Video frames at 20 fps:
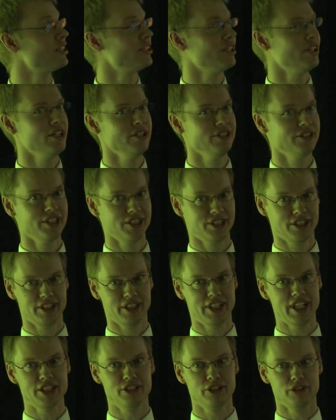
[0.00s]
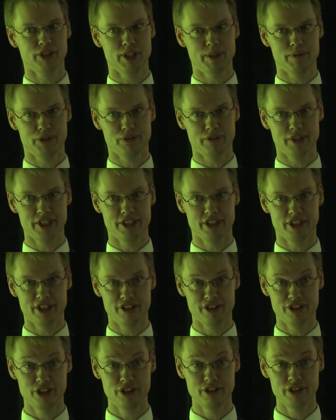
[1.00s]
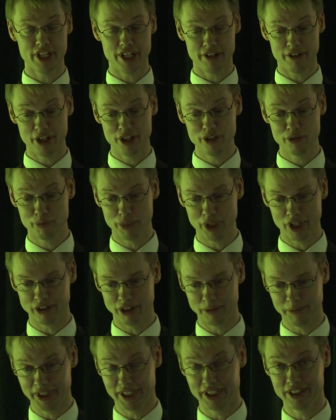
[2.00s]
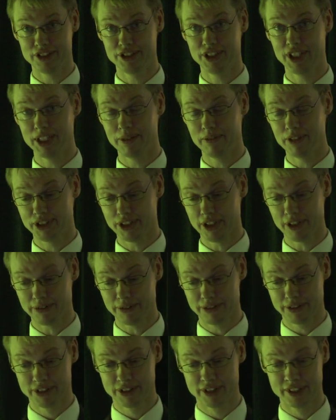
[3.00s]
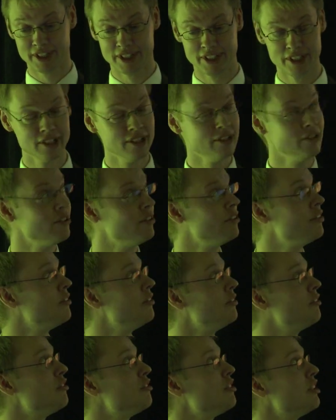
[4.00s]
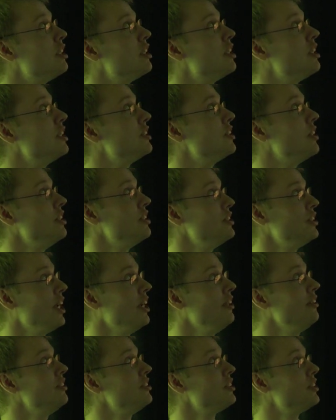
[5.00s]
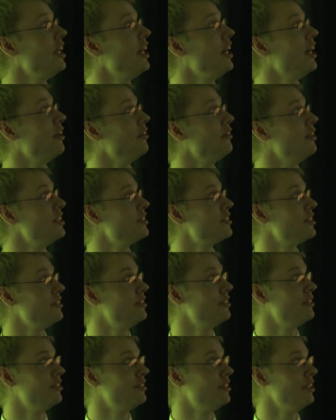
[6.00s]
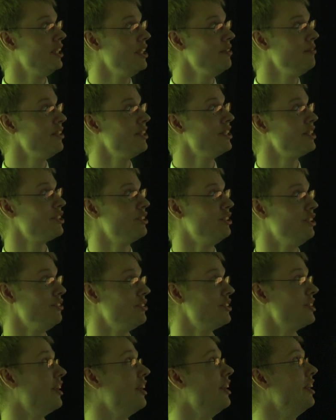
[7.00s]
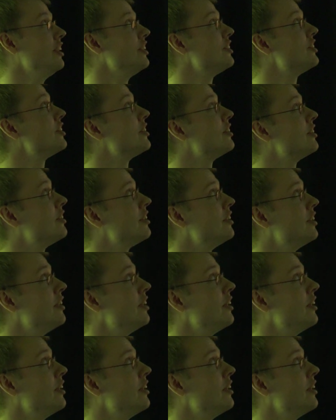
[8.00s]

that scientists can get to grips with and do their own programming and see the results. So the challenge now is to deliver this new science